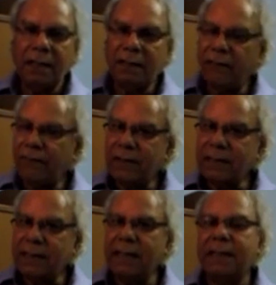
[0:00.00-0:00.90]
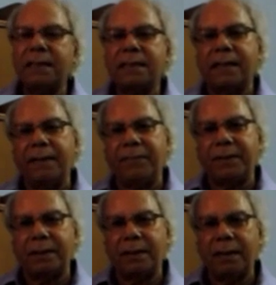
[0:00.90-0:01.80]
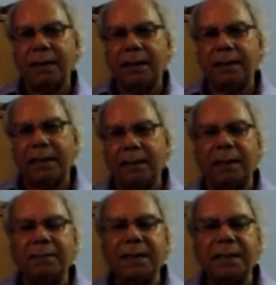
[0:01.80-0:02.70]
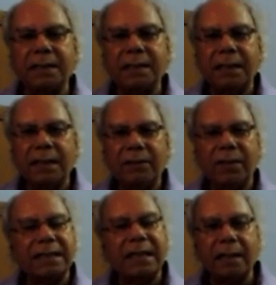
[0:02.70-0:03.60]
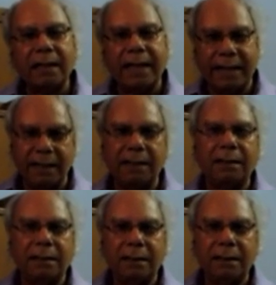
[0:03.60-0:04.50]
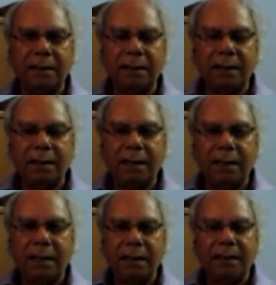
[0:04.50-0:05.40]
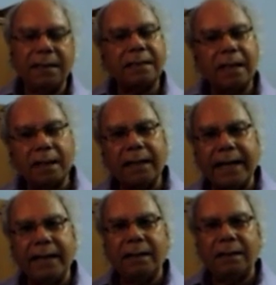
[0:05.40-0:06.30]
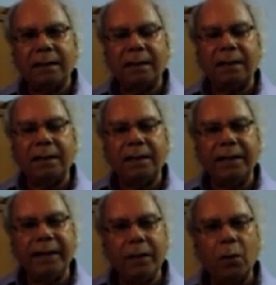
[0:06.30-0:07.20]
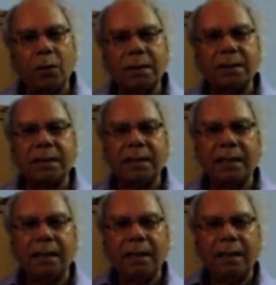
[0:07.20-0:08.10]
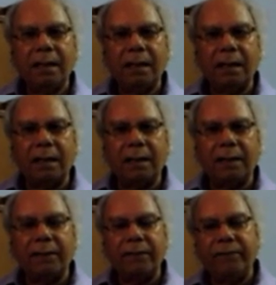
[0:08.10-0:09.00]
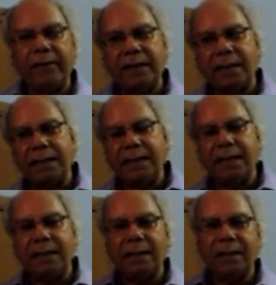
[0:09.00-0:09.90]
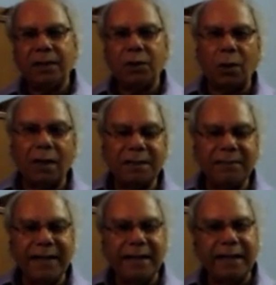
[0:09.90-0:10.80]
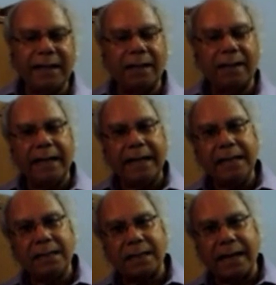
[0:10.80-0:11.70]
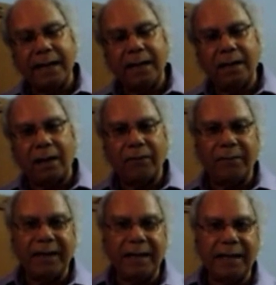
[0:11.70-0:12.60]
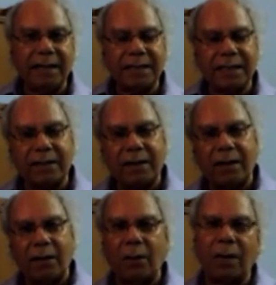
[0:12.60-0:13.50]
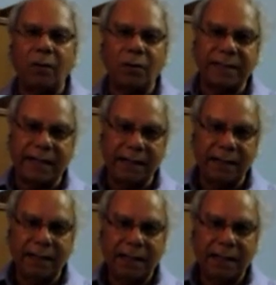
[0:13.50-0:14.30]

The first thing in the script that comes is the slug line. The slug line denotes whether the shot is being taken inside of a building, etc., or outside,